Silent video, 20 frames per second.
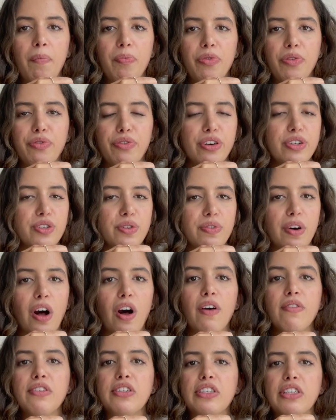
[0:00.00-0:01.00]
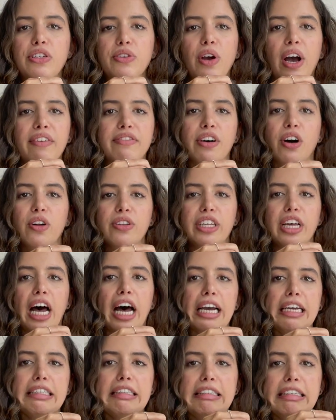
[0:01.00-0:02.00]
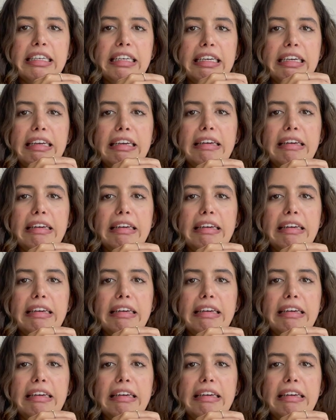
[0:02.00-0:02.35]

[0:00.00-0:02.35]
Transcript: first of all, obviously you have all the IT,